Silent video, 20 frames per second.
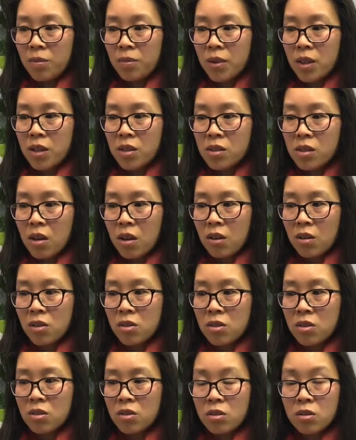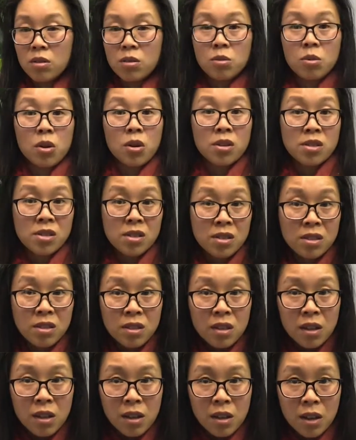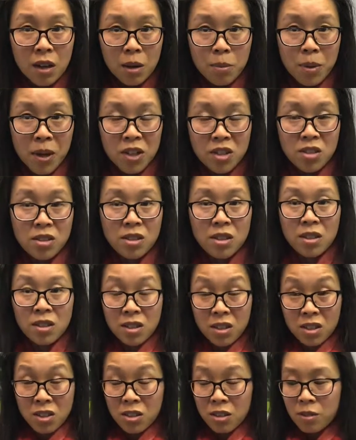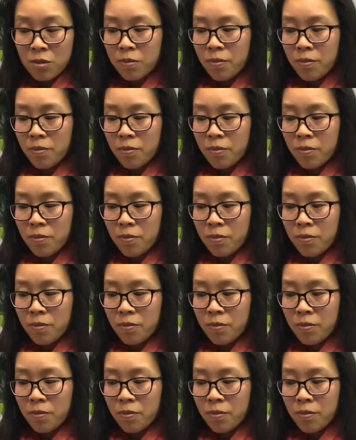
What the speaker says: is going to worsen a patient's condition.